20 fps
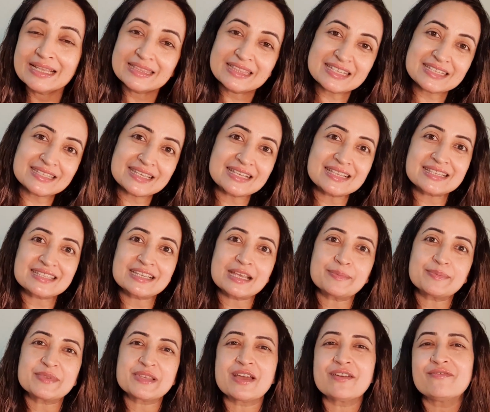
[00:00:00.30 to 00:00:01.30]
The 6
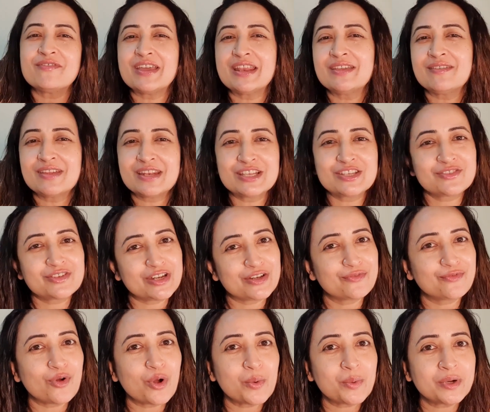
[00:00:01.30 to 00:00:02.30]
steps are very
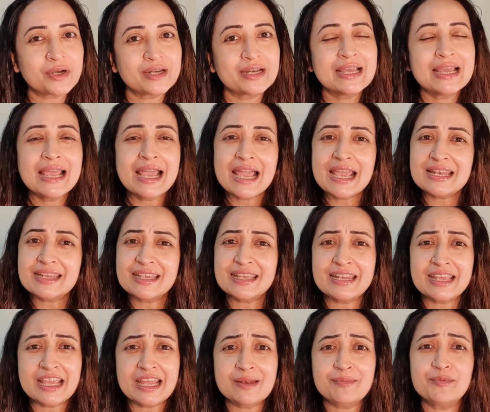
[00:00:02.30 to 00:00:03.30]
straightforward and
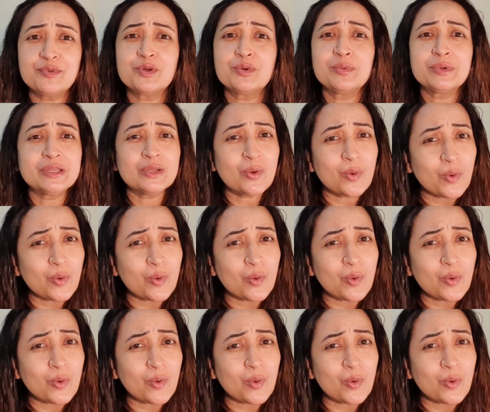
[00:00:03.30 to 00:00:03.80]
can help you with